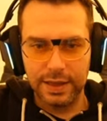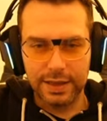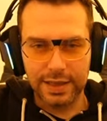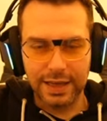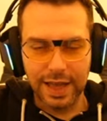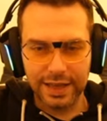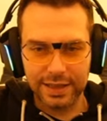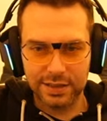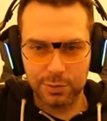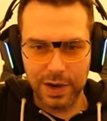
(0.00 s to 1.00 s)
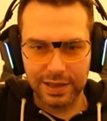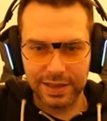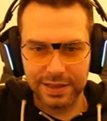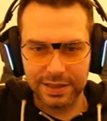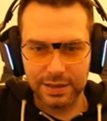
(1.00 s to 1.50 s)
And I like his
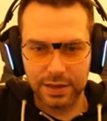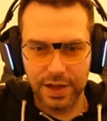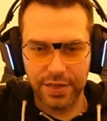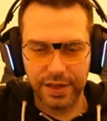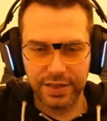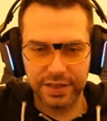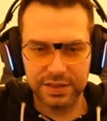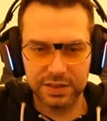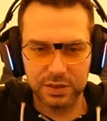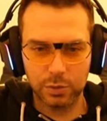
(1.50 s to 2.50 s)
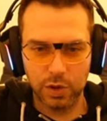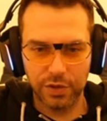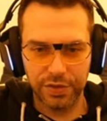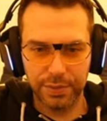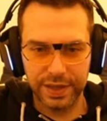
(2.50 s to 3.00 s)
relic. I think this is one
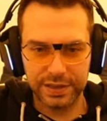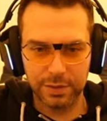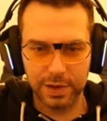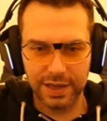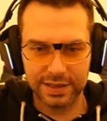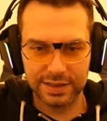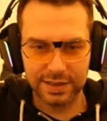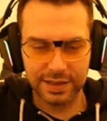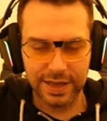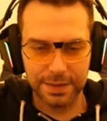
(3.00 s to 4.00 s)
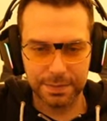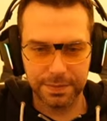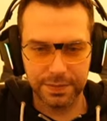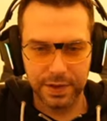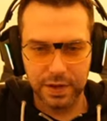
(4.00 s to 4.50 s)
of the better relics in the game.
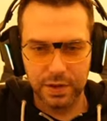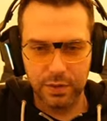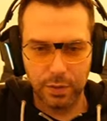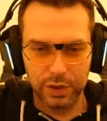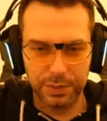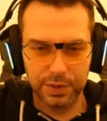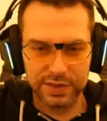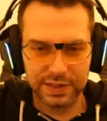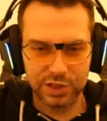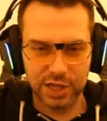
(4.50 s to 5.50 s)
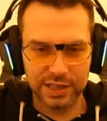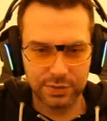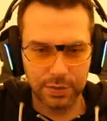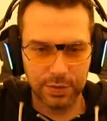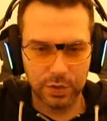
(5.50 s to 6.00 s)
40% chance
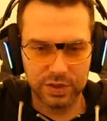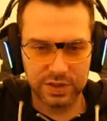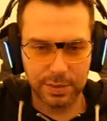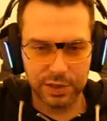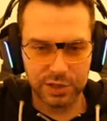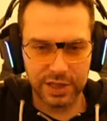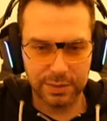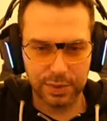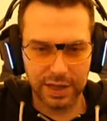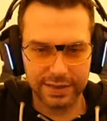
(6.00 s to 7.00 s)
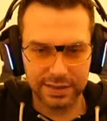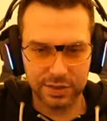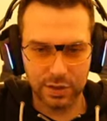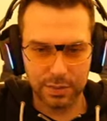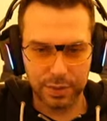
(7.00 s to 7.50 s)
for focus damage death plus a
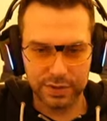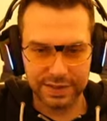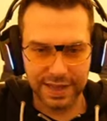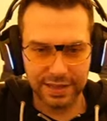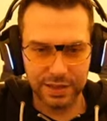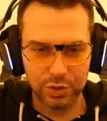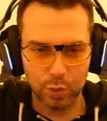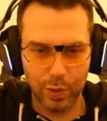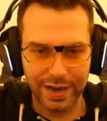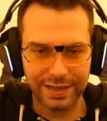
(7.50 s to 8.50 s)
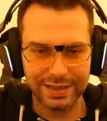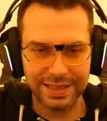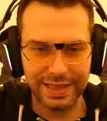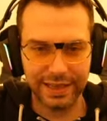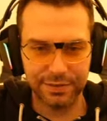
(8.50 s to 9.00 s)
certain percentage when
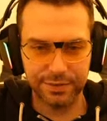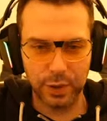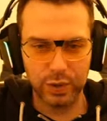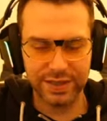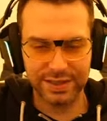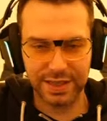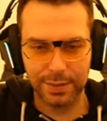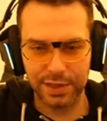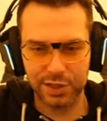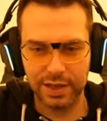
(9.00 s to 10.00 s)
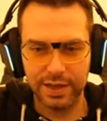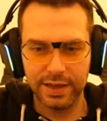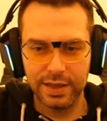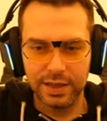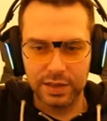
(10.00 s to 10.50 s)
dealing focus damage.
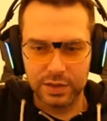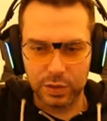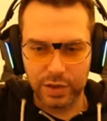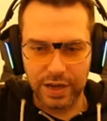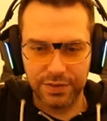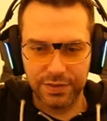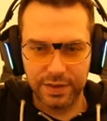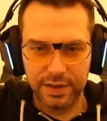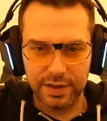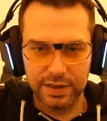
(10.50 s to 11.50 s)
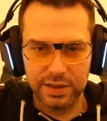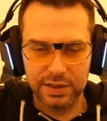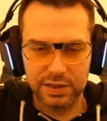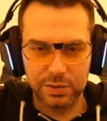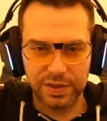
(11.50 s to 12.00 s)
So you have
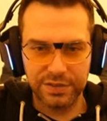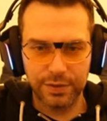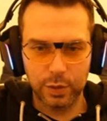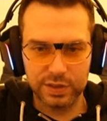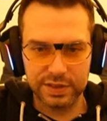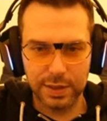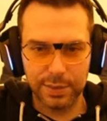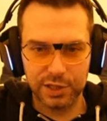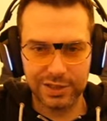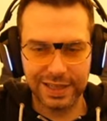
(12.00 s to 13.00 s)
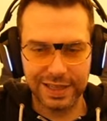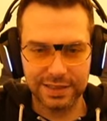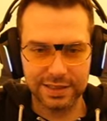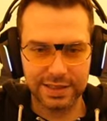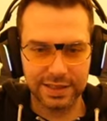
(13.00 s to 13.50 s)
3 focus damage dealing
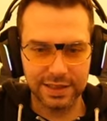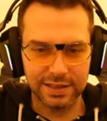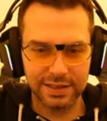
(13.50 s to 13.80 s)
skills.